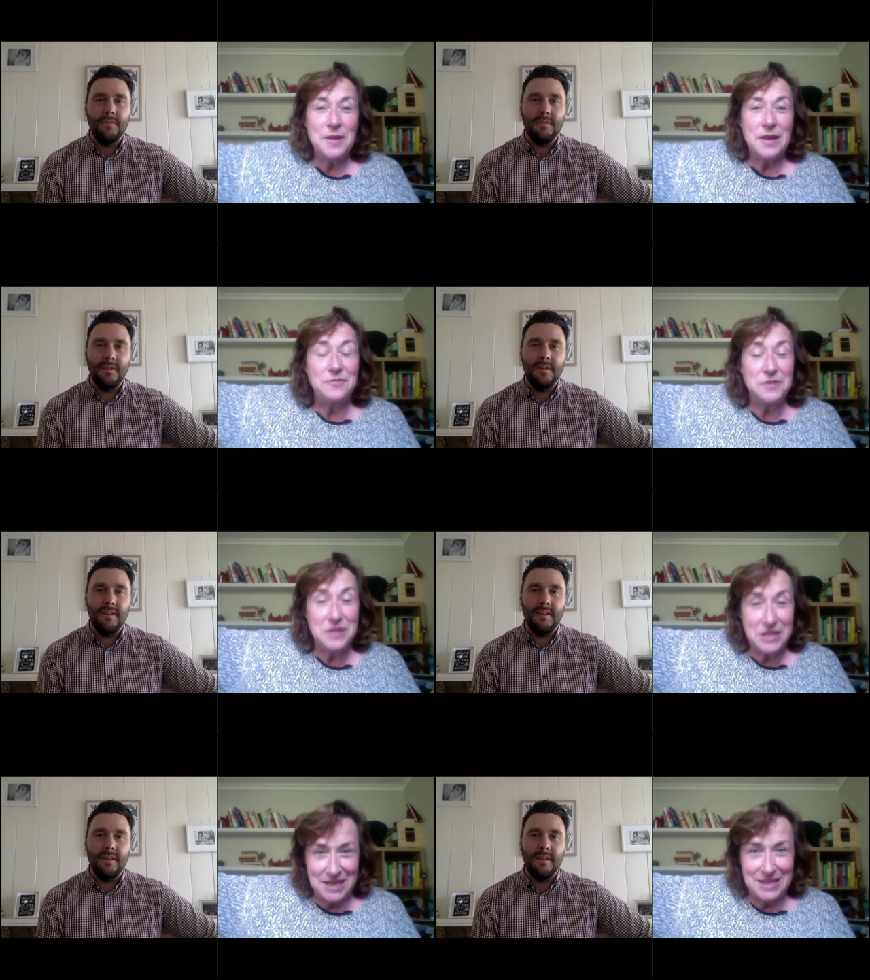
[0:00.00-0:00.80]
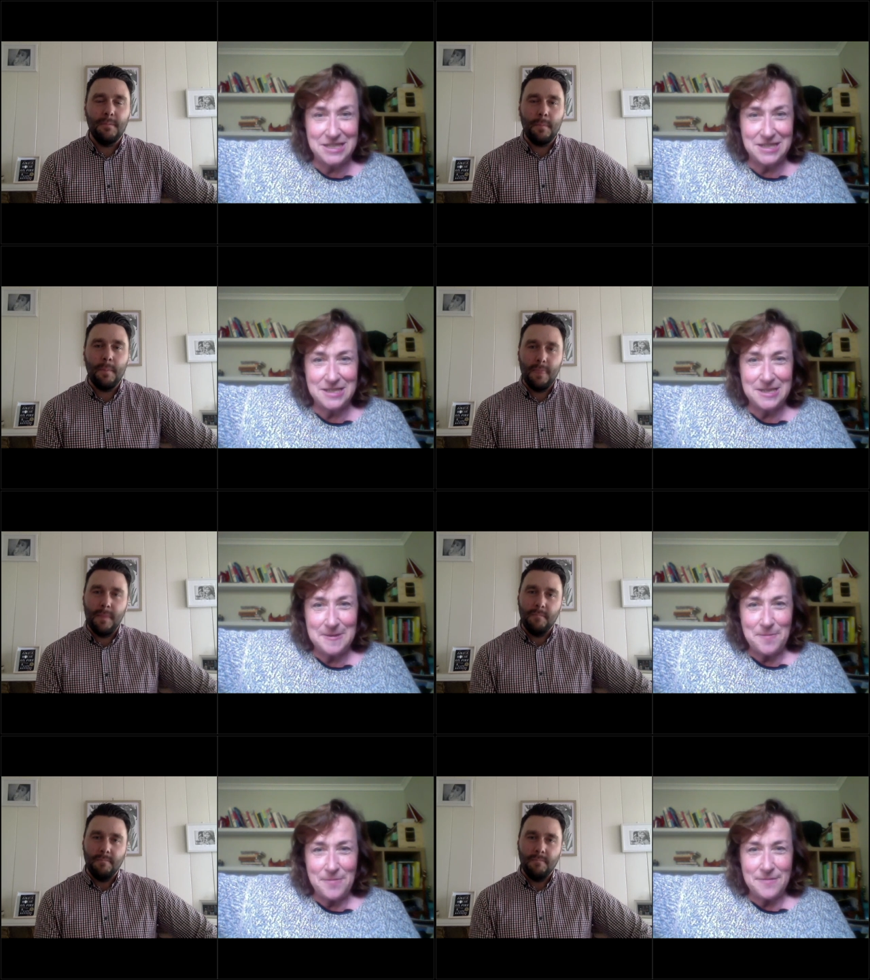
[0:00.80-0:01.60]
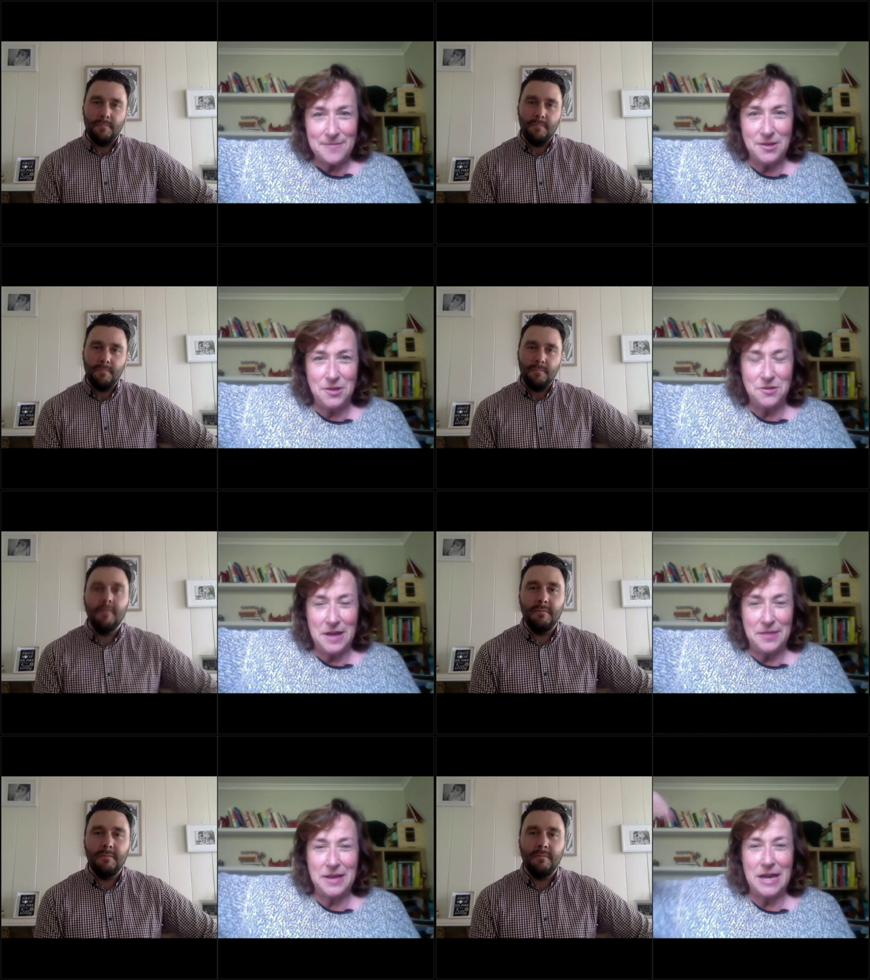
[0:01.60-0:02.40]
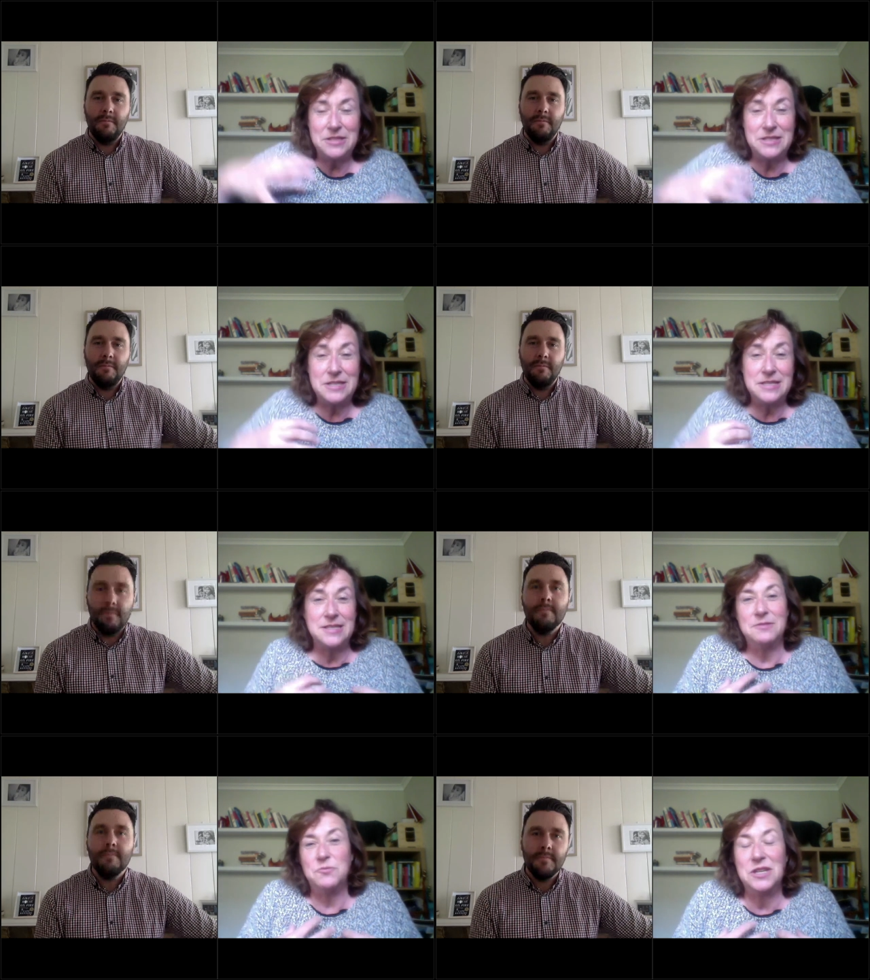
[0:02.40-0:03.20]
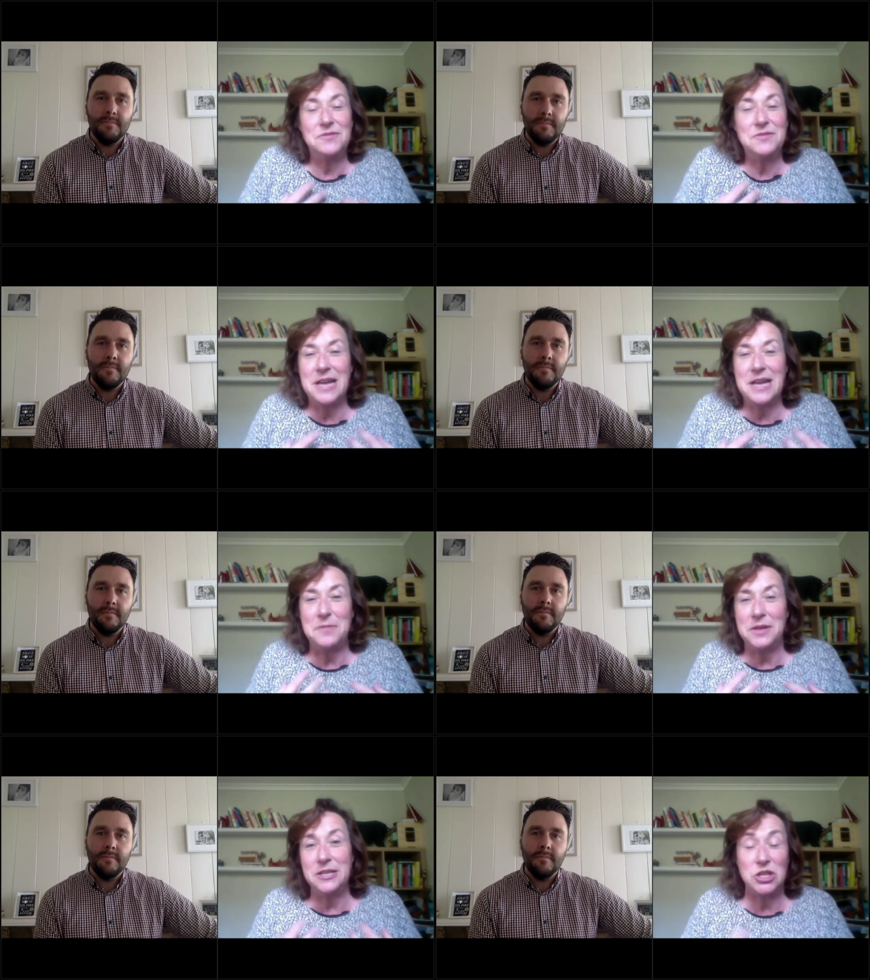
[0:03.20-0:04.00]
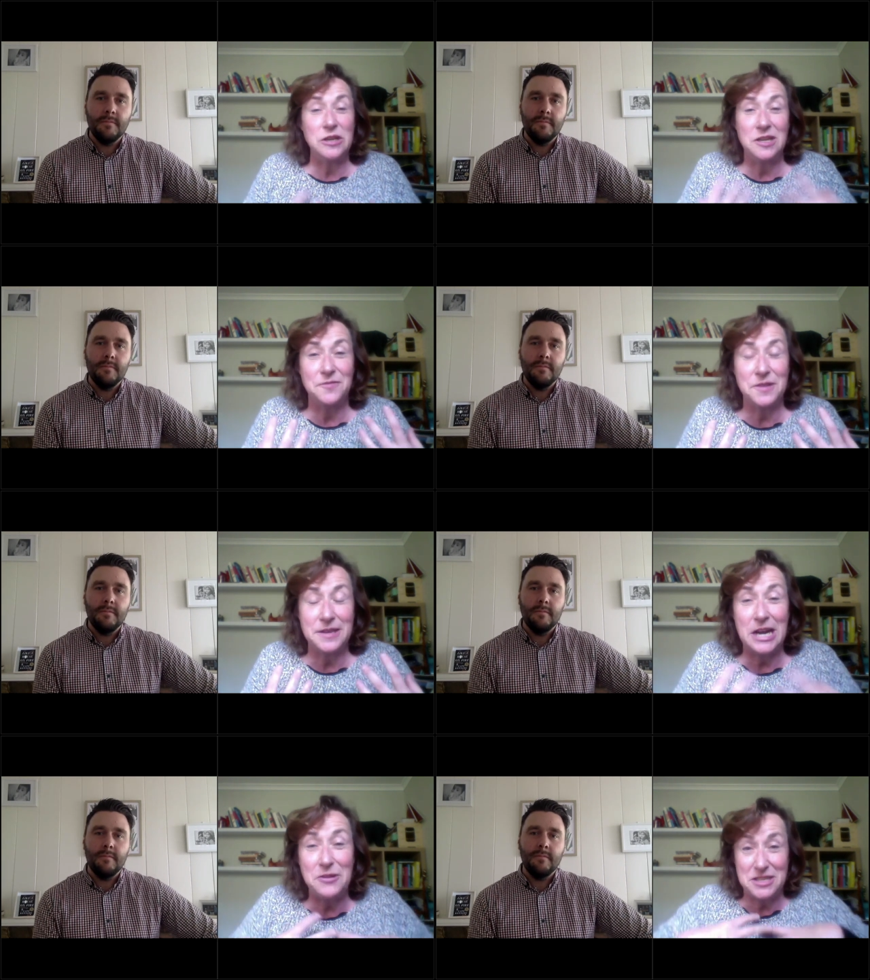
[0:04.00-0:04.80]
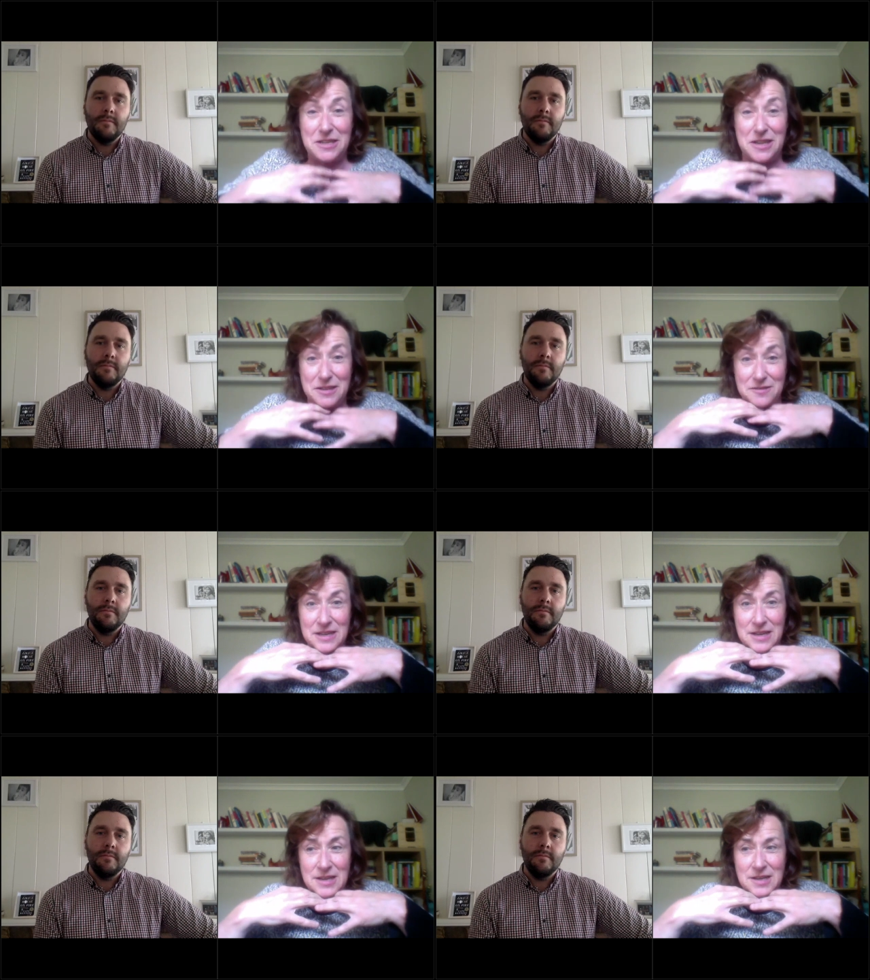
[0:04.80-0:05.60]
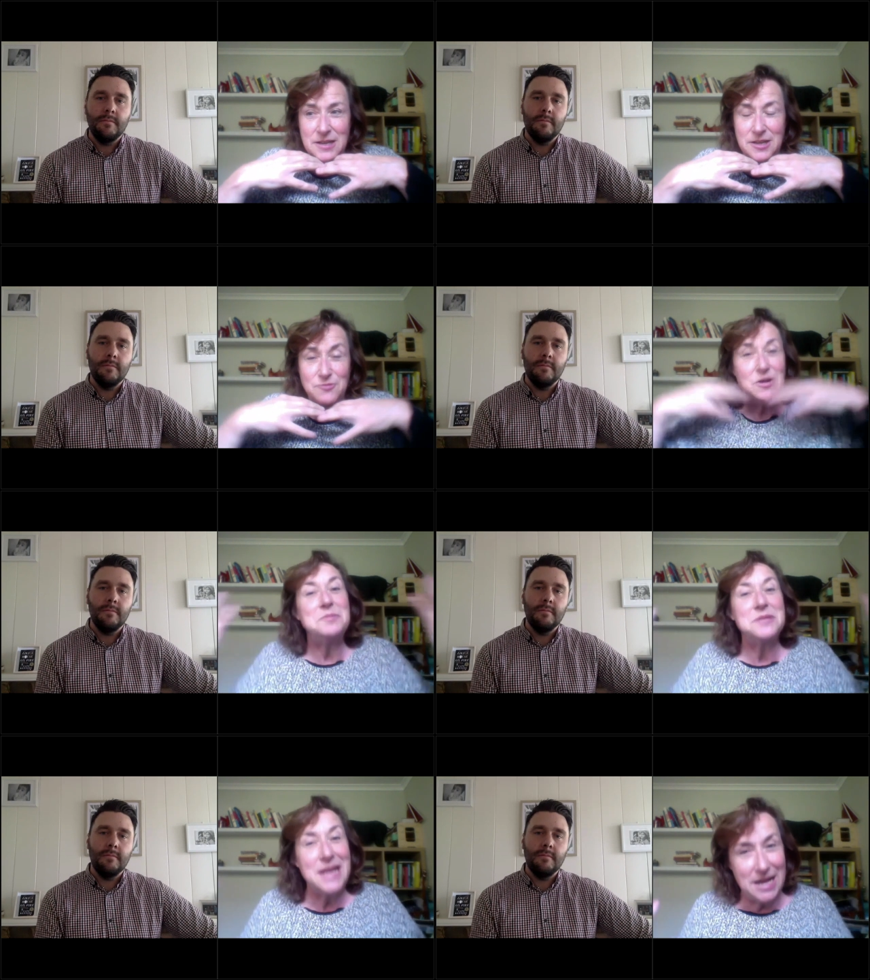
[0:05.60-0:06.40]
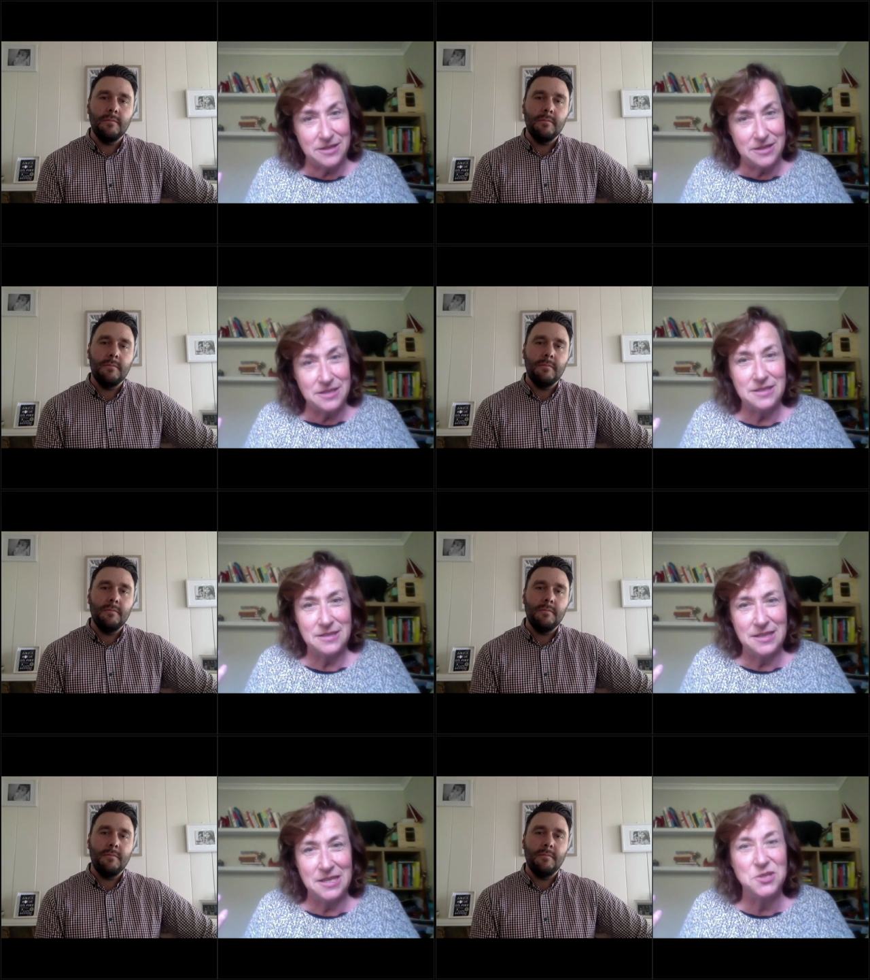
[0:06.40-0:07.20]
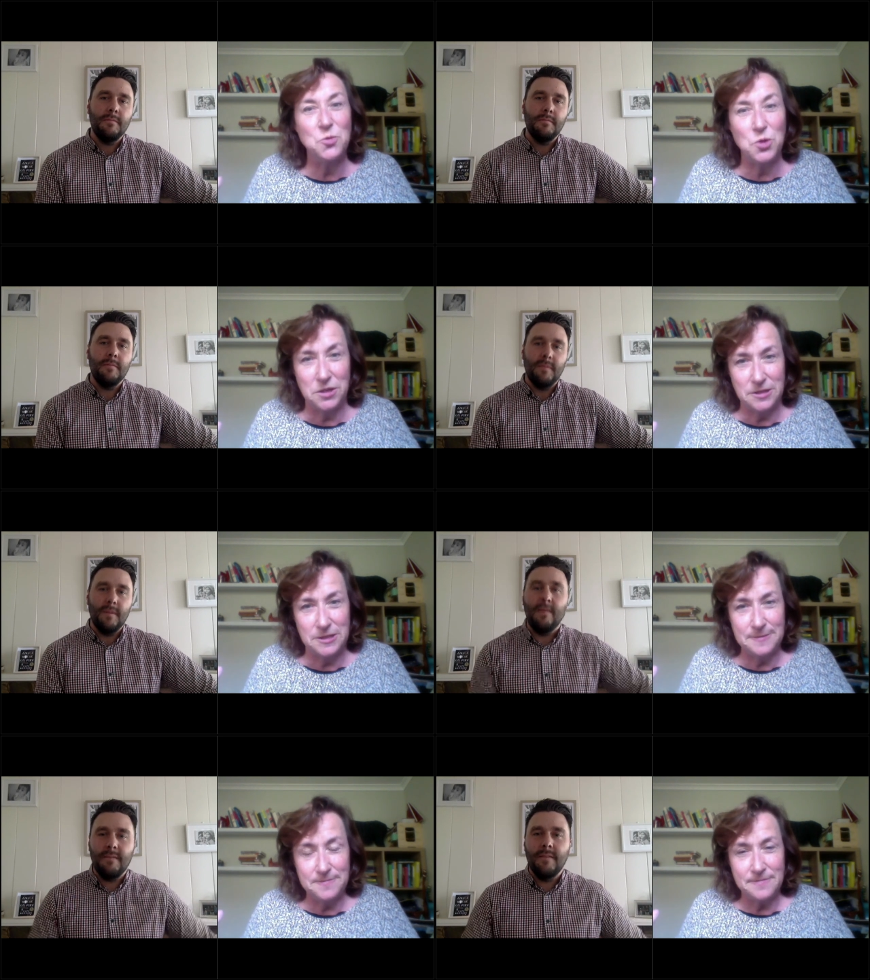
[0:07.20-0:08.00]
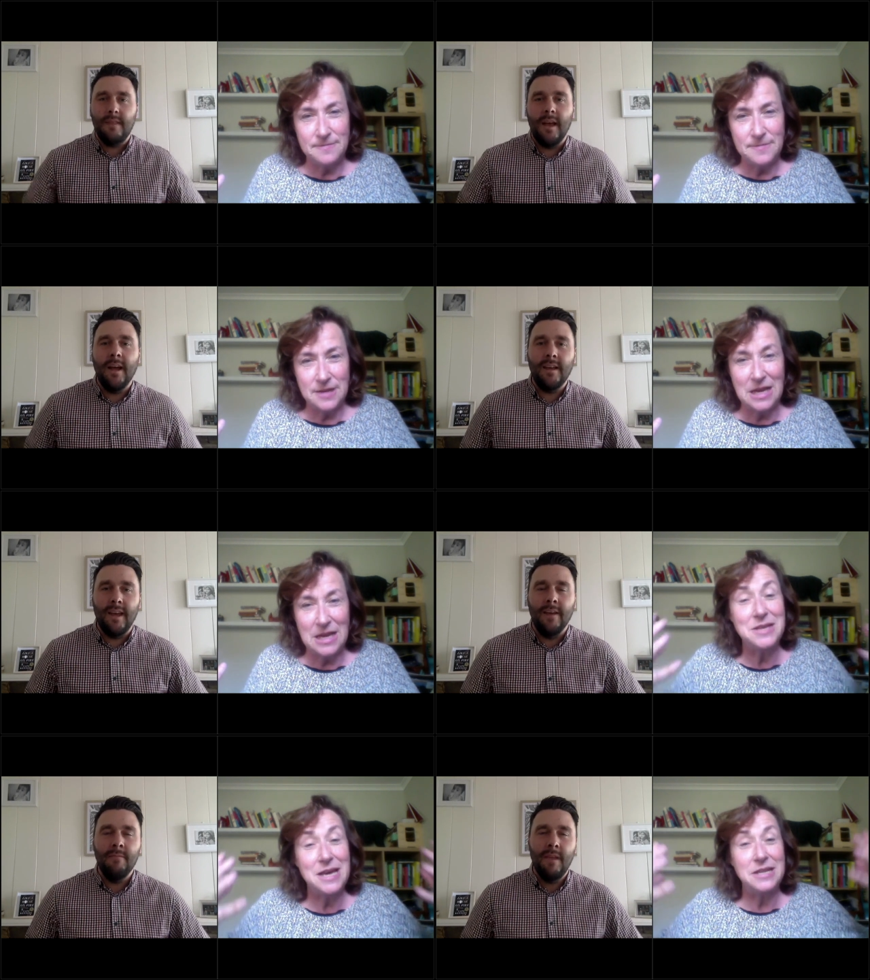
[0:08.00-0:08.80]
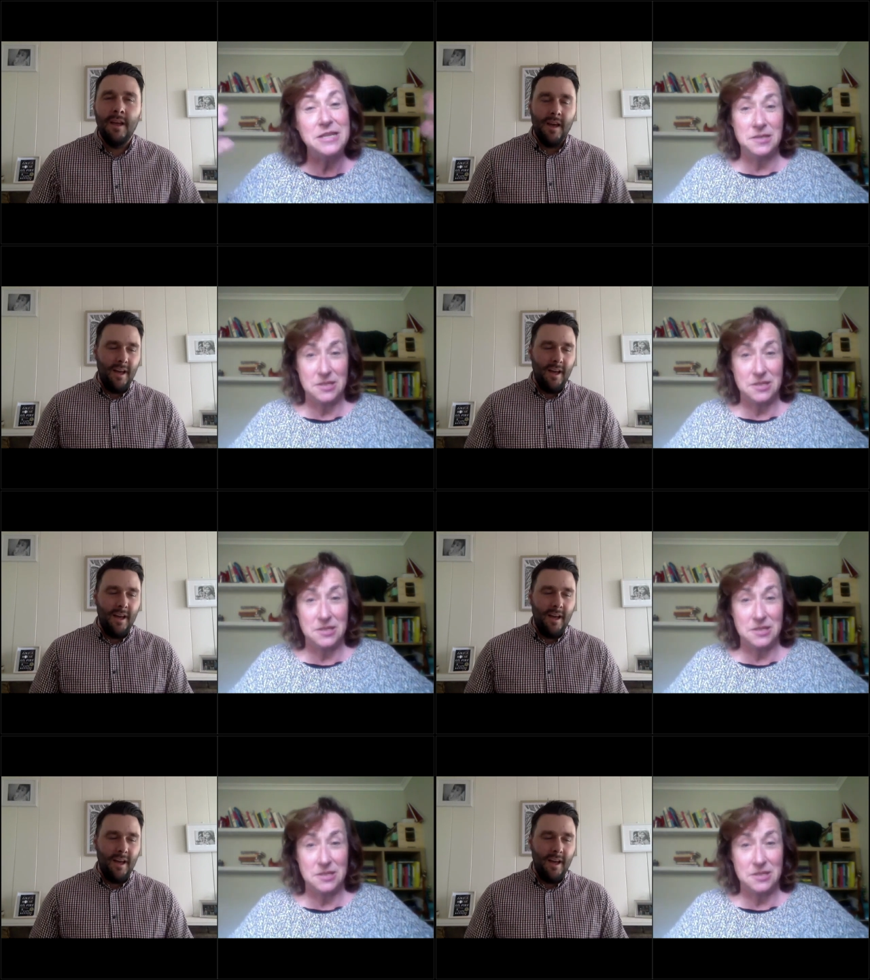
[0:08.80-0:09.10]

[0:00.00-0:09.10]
Speaker 1: everything changes you know and the characters whatever's happening internally for the character kind of erupts out into the world comes okay. out into